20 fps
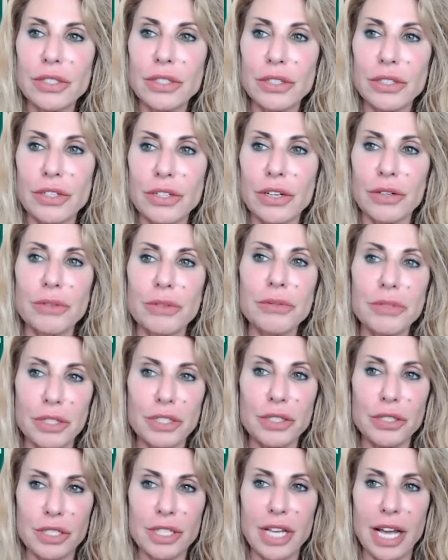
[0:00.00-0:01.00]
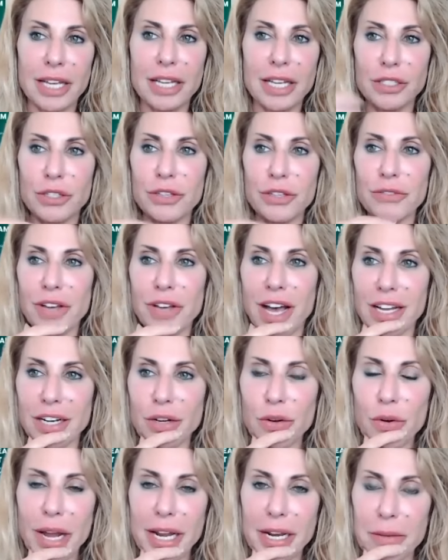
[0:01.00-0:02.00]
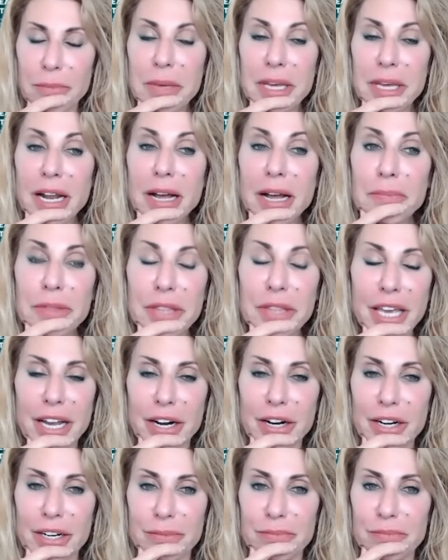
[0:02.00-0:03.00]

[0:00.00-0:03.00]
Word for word: you know, this site, because you've got quite a bit up there.